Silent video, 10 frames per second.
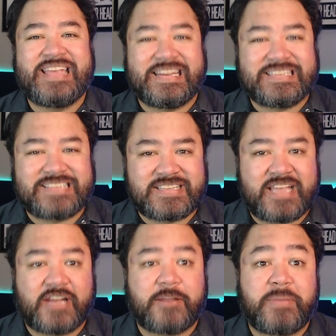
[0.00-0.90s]
and assessing
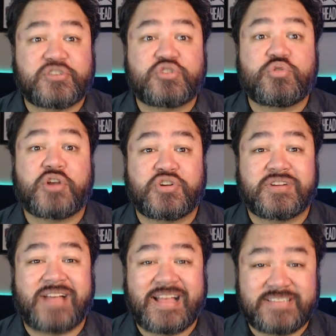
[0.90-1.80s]
how to best structure
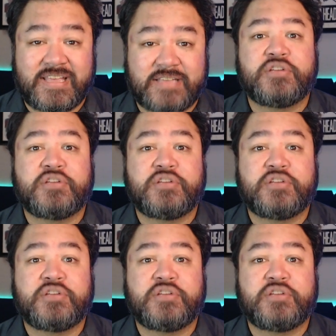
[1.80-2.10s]
content